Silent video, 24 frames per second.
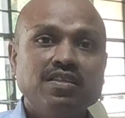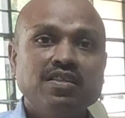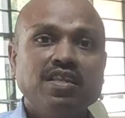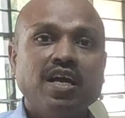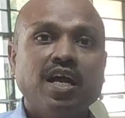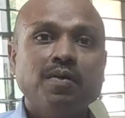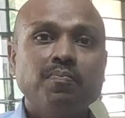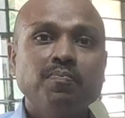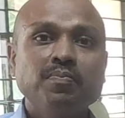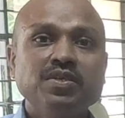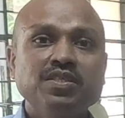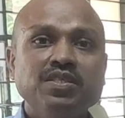
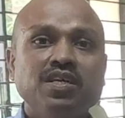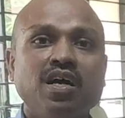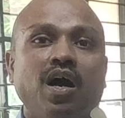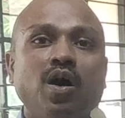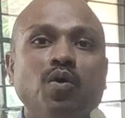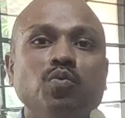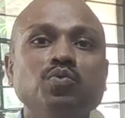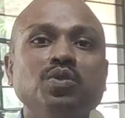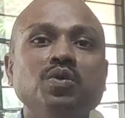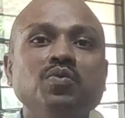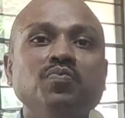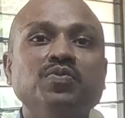That means
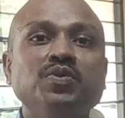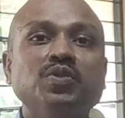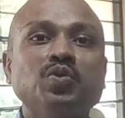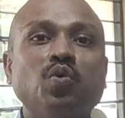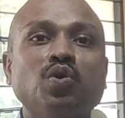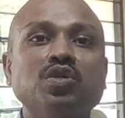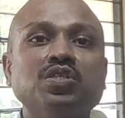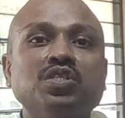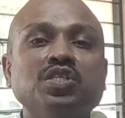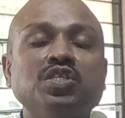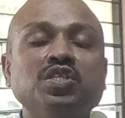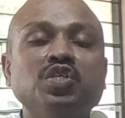how the
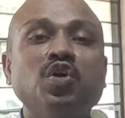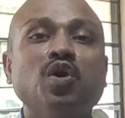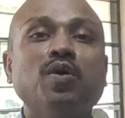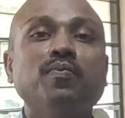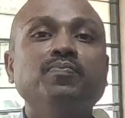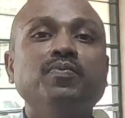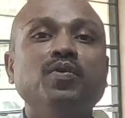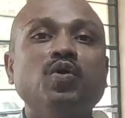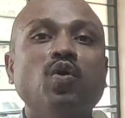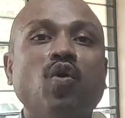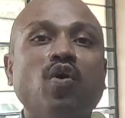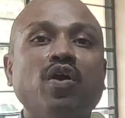viscosity
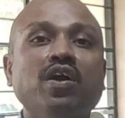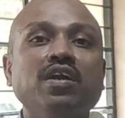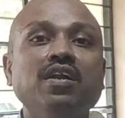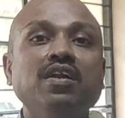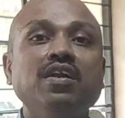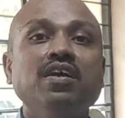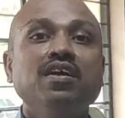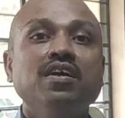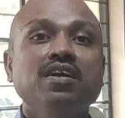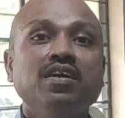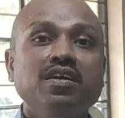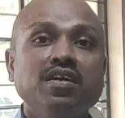of the
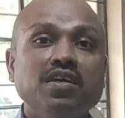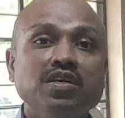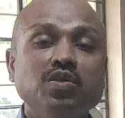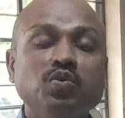oil